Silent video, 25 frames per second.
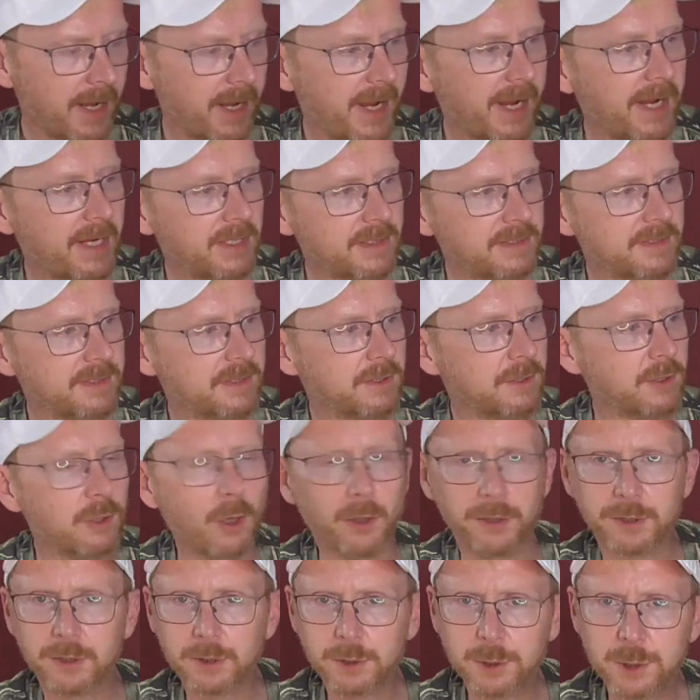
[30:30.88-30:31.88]
It's
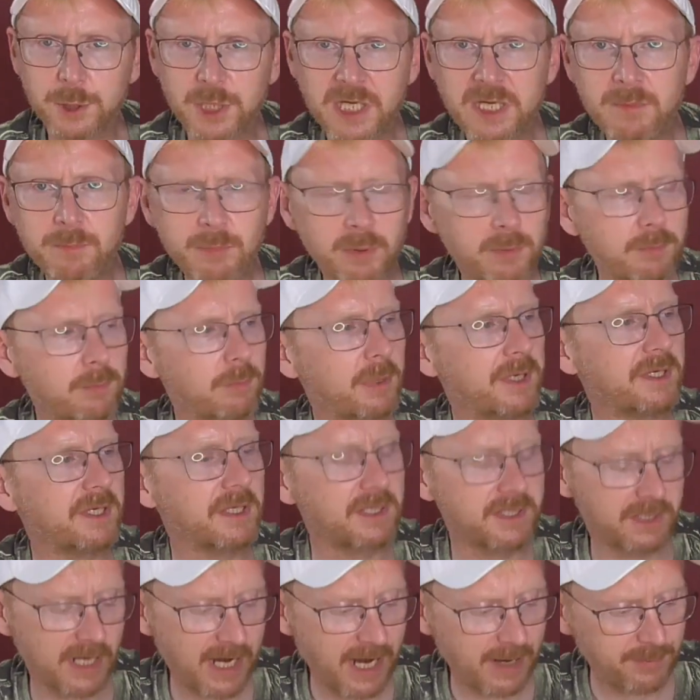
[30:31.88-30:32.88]
not cheap, but
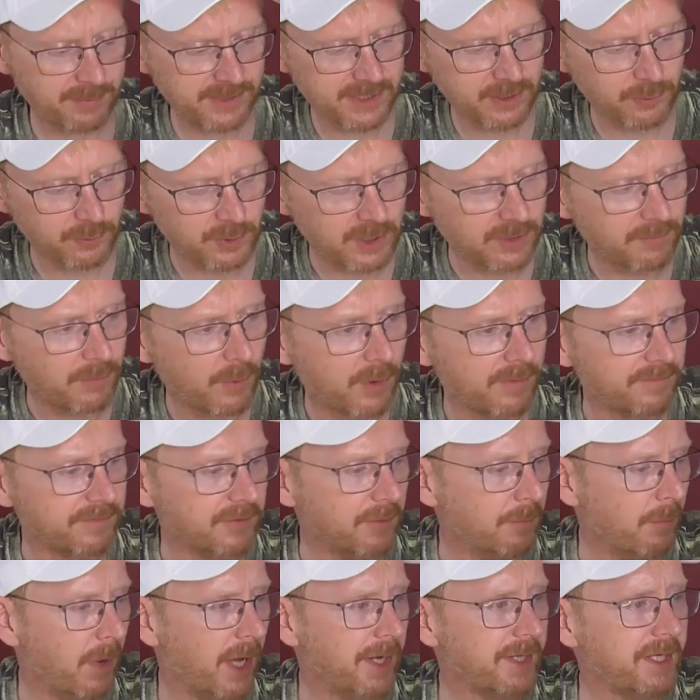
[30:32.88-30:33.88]
it's absolutely worth
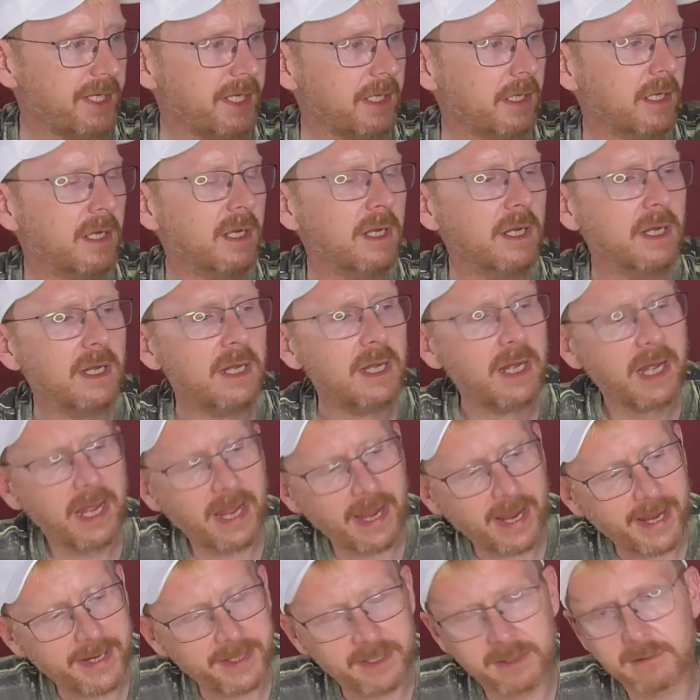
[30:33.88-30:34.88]
the money,
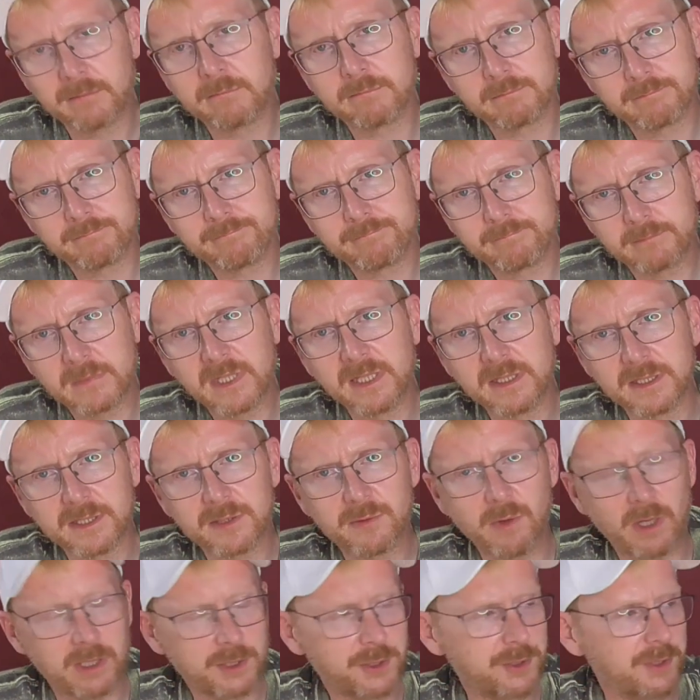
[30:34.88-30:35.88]
and the
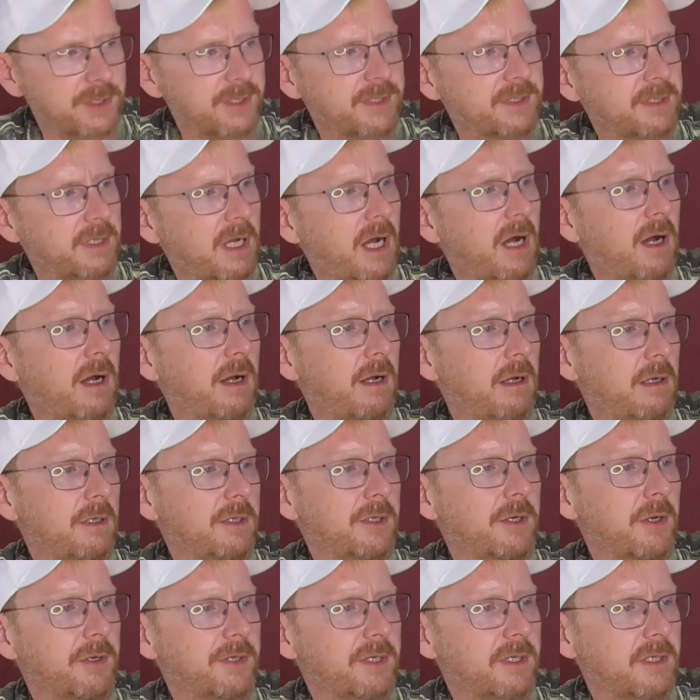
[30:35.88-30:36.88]
instructions are
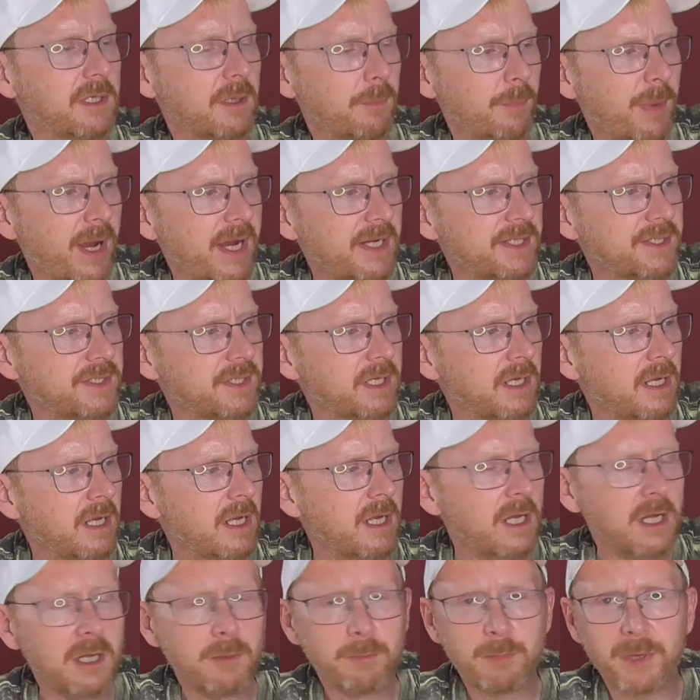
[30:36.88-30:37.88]
not the best,
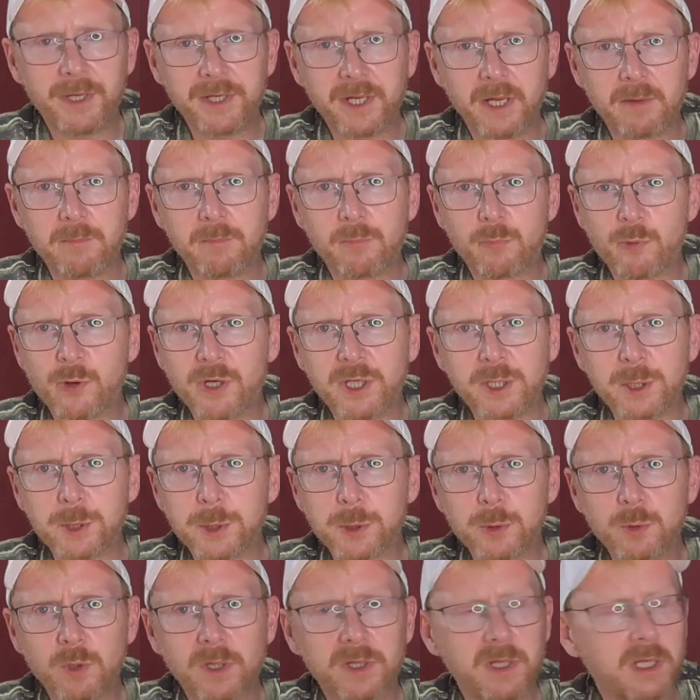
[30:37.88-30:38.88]
but I'm pretty
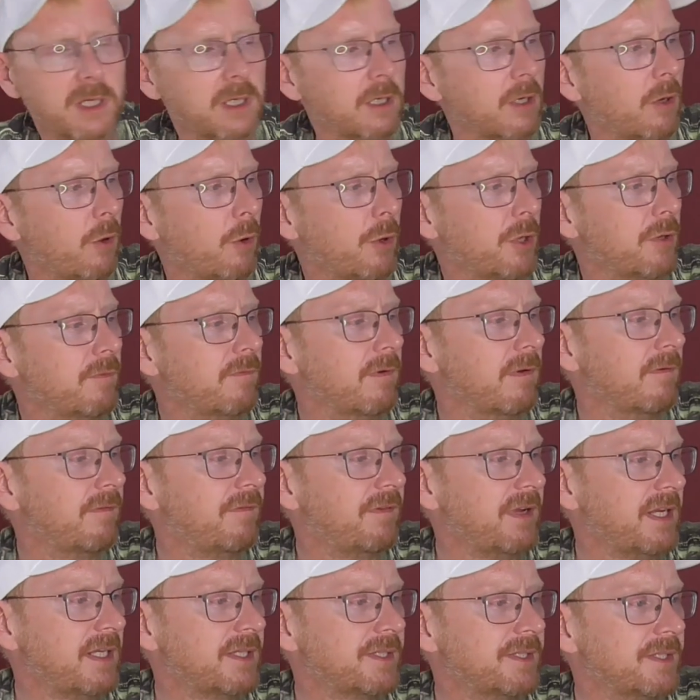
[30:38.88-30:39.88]
sure that Lei will
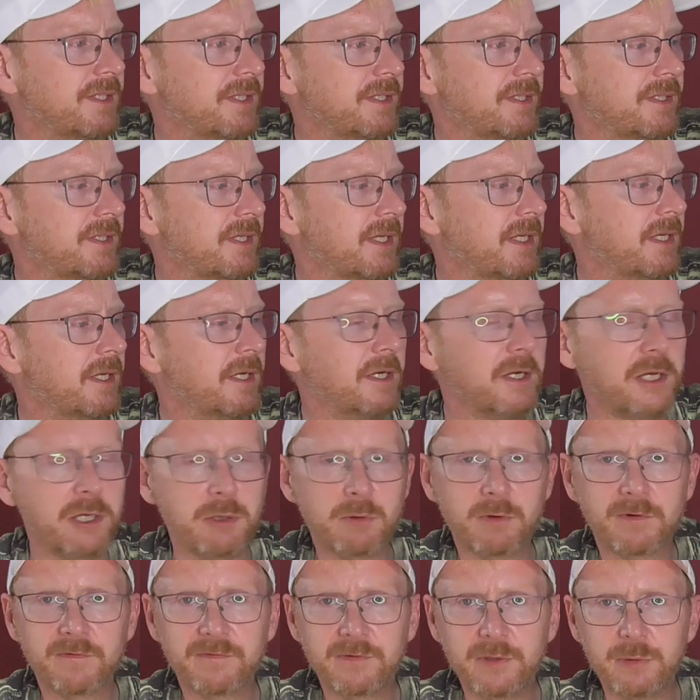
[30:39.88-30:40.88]
fix this in the
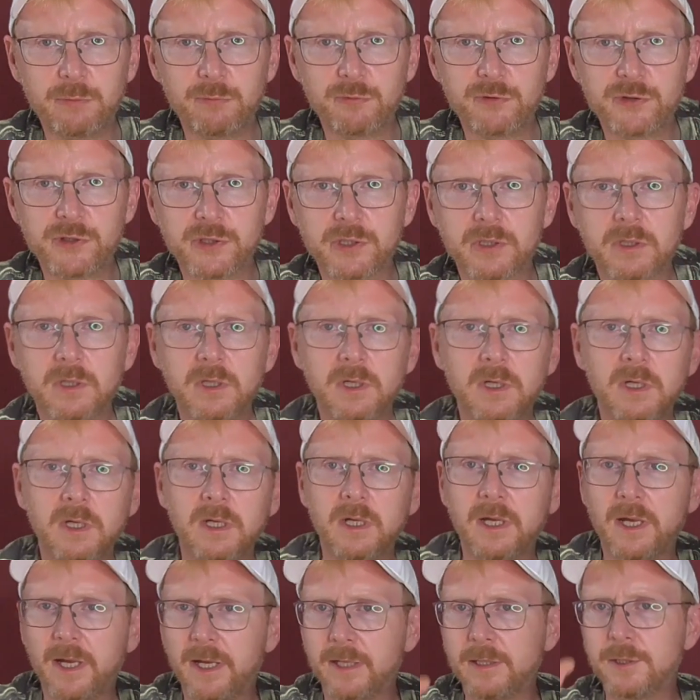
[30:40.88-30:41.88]
near future
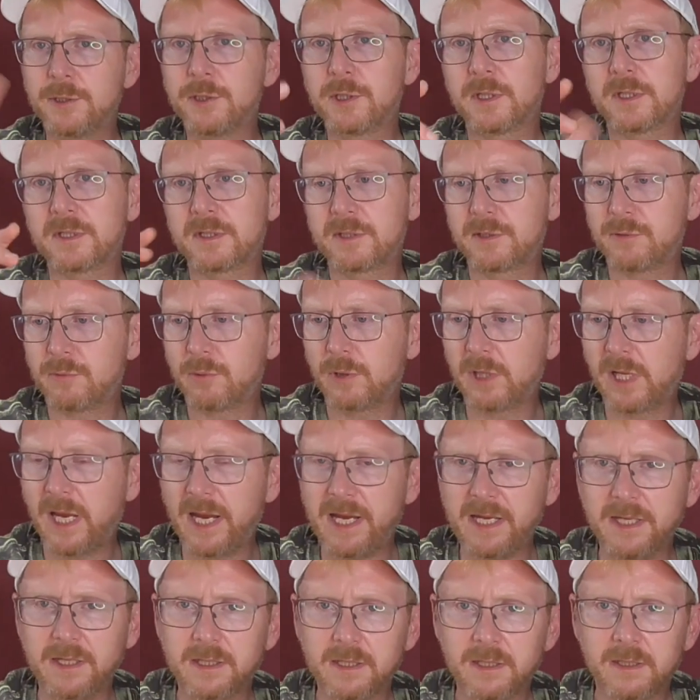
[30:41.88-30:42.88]
and just
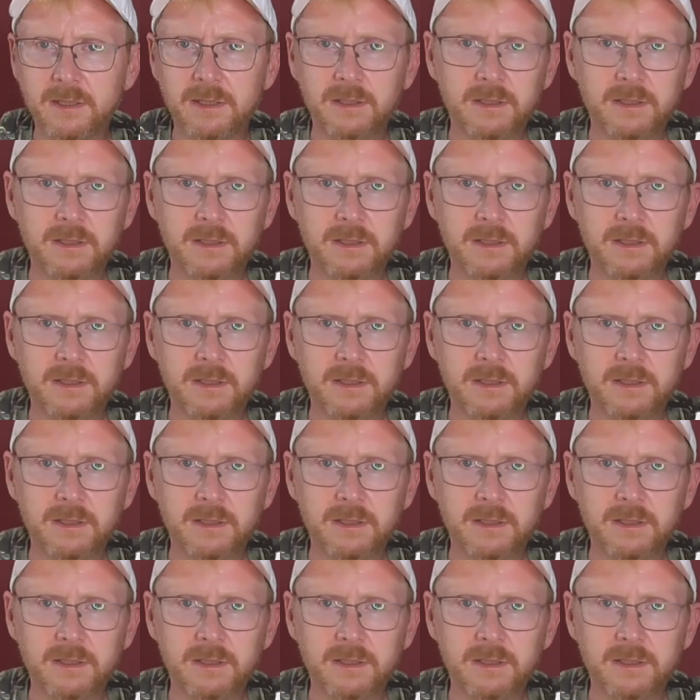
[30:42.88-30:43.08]
rotate